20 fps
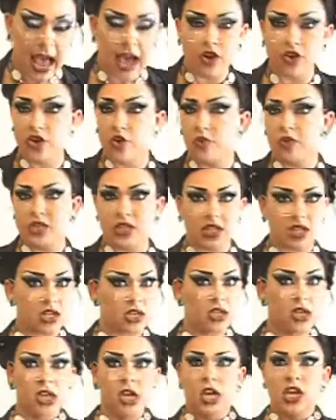I don't know what
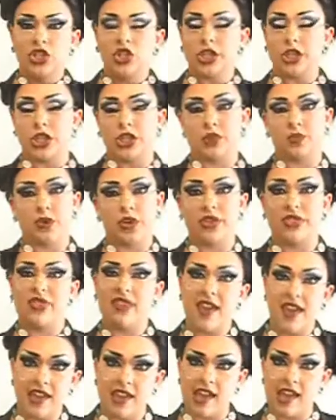the judges were
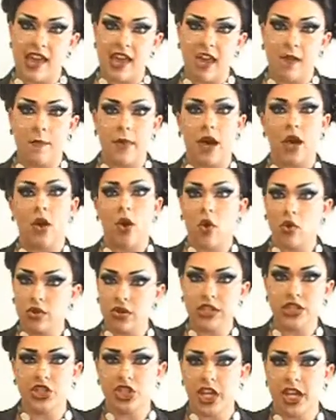thinking, but
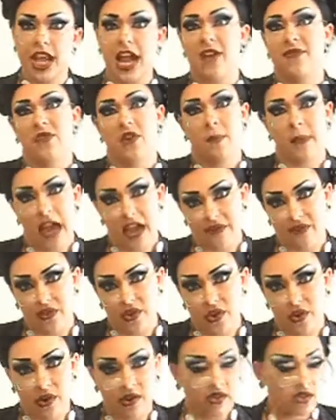holy shit, I feel bad for
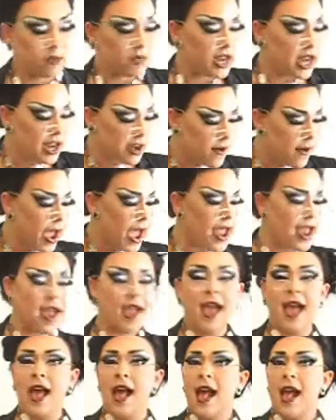you girls. But anyway,
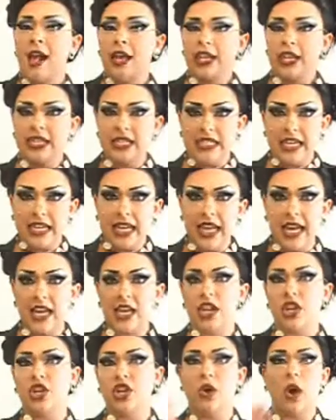you did
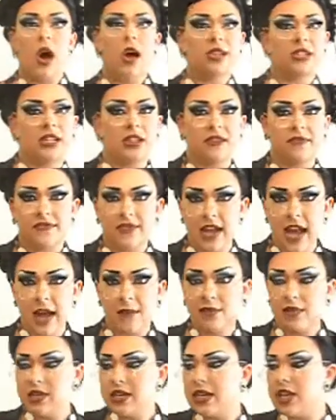it. You all did it
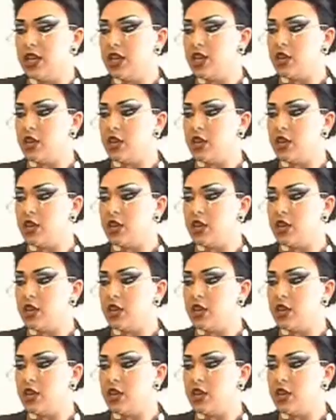phenomenally.